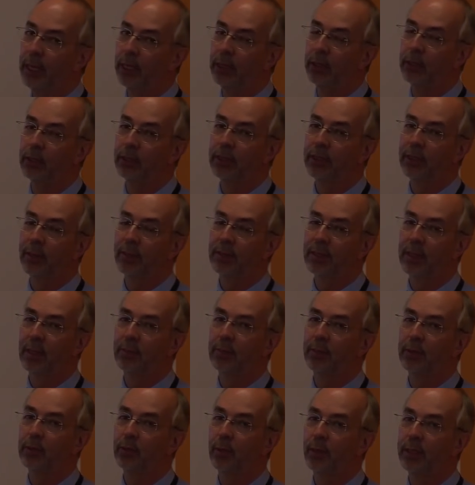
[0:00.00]
in
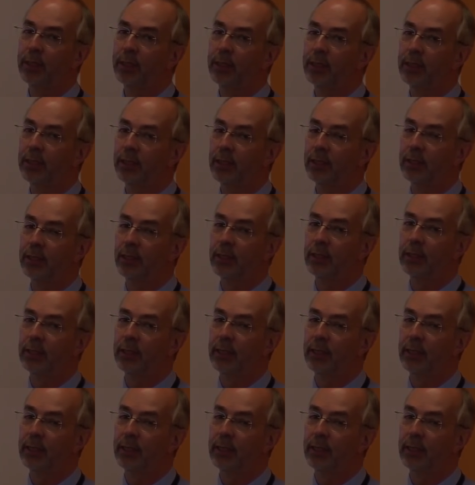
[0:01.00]
September 2016